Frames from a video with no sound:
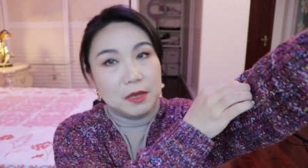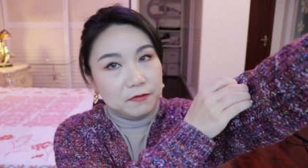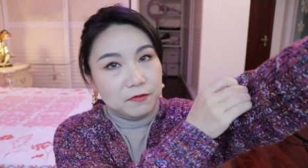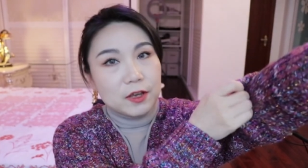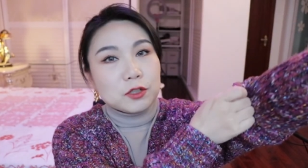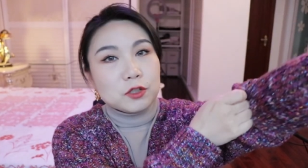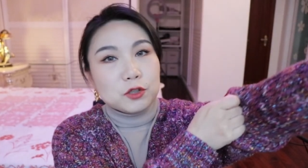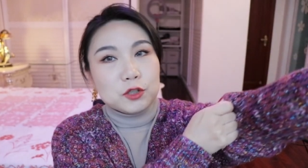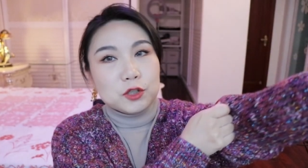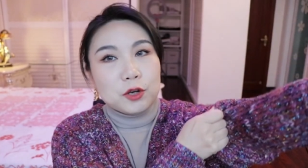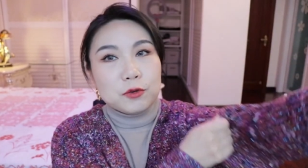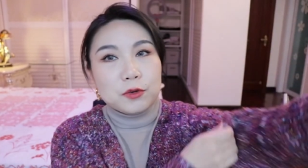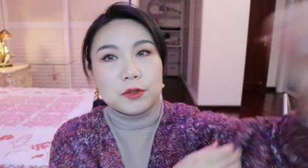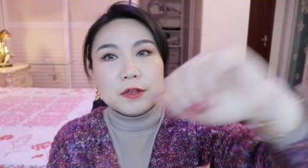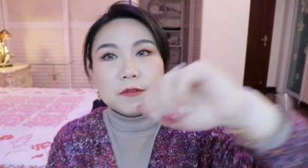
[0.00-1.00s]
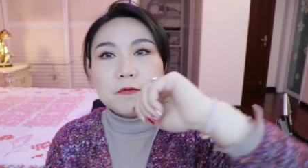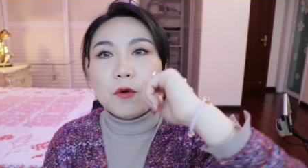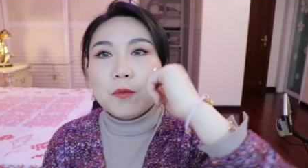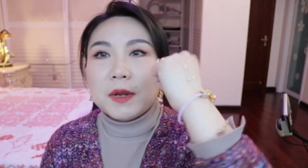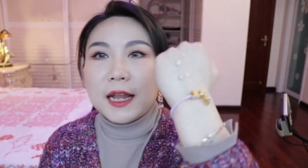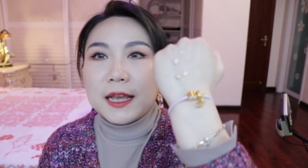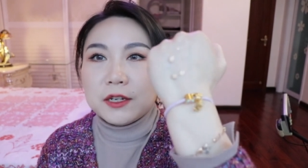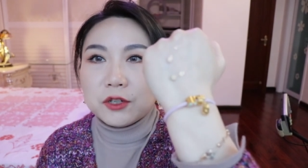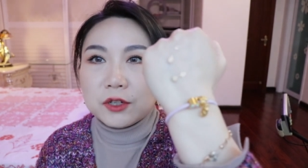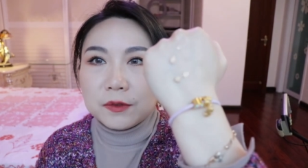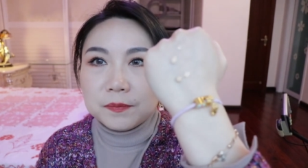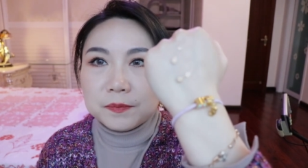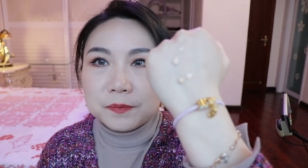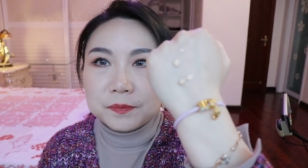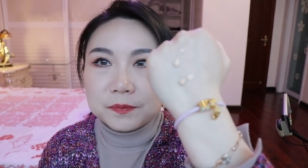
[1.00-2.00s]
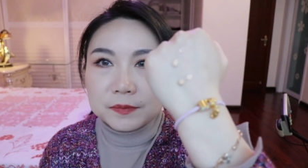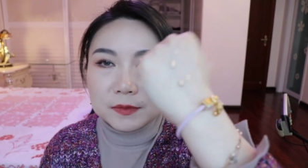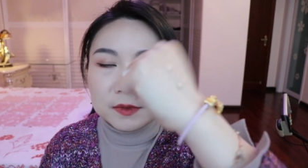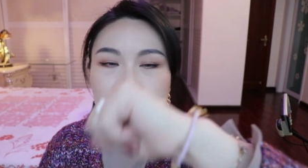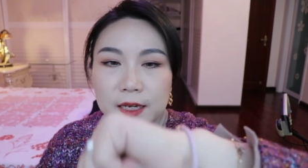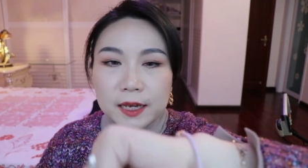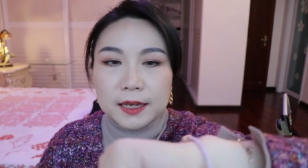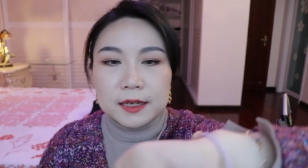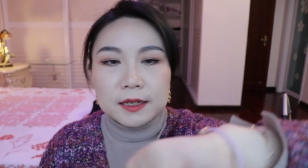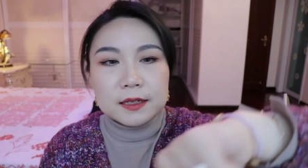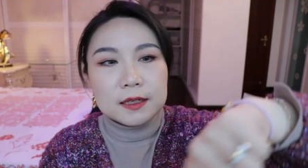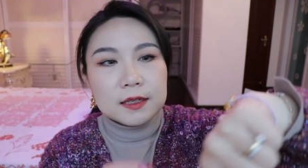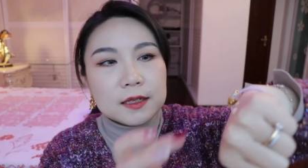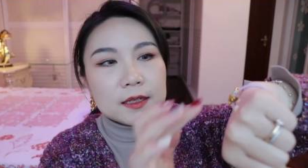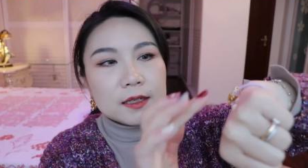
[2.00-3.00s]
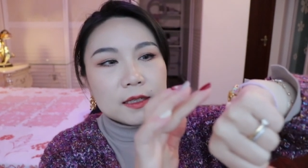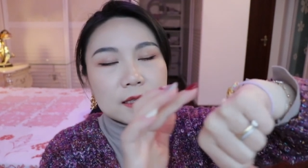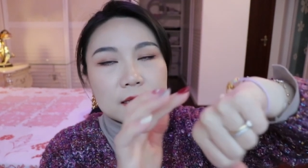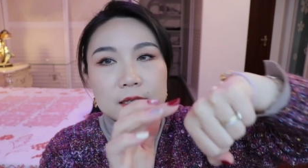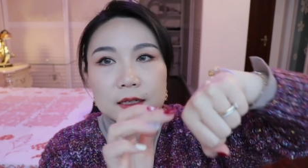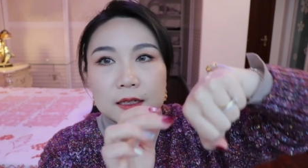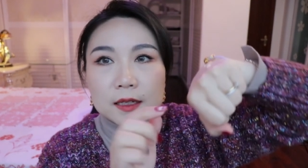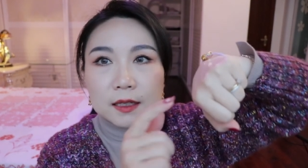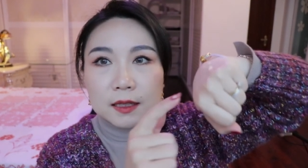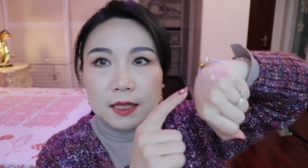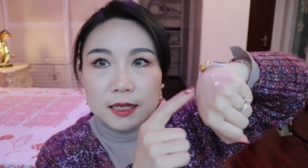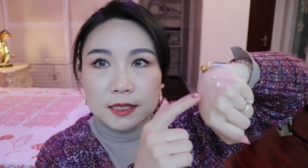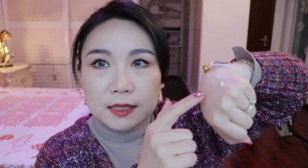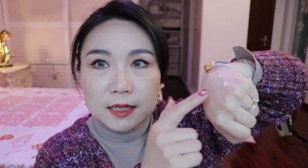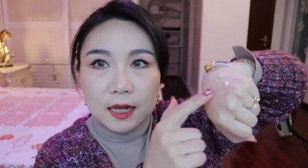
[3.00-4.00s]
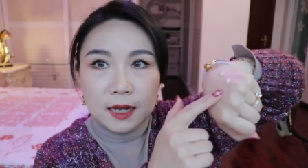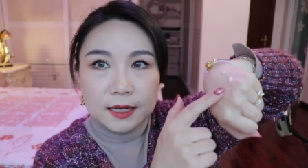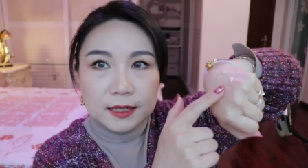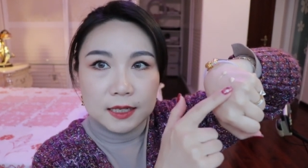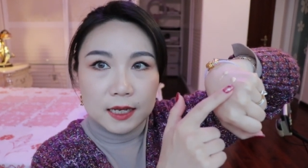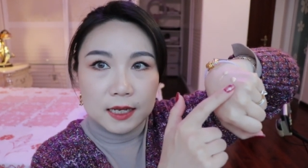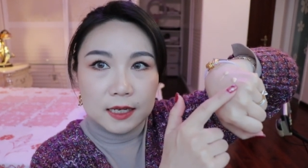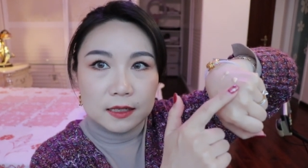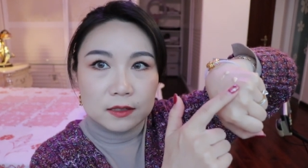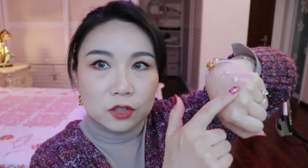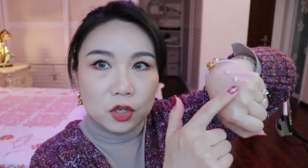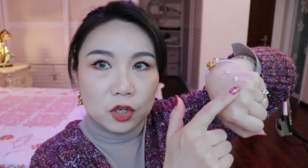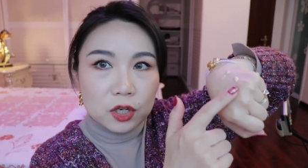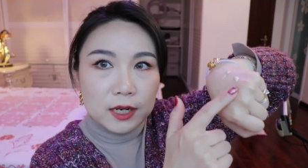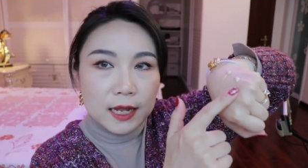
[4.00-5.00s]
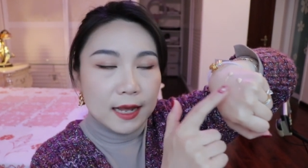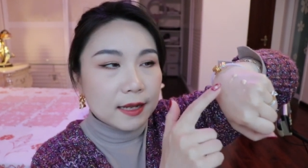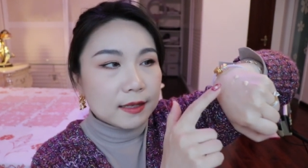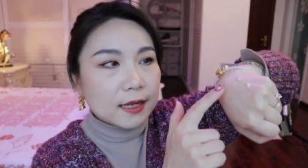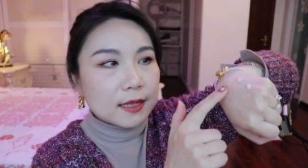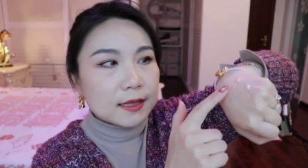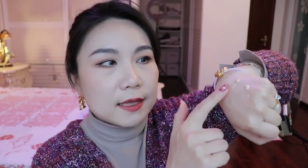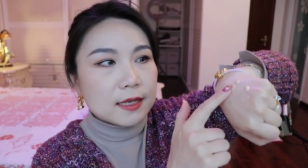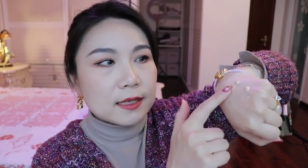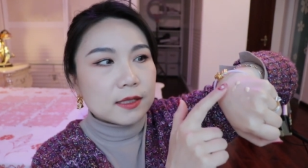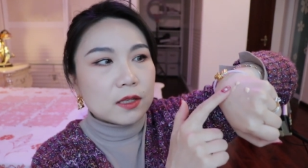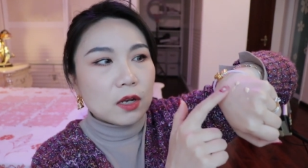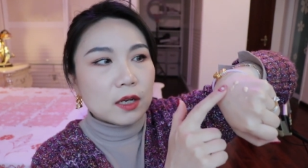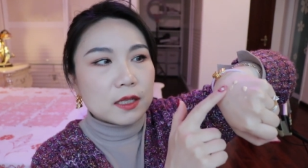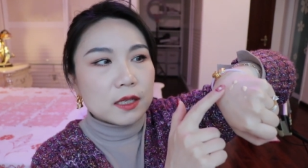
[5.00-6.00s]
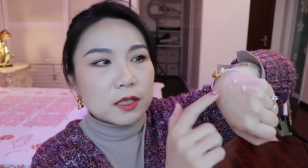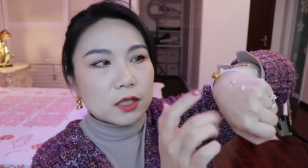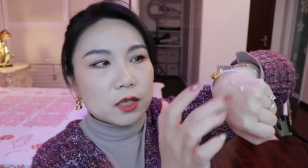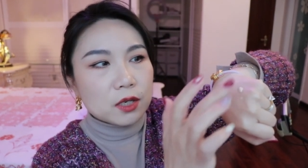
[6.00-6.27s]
me first show you the formulation. Okay. This side is Guerlain and this side is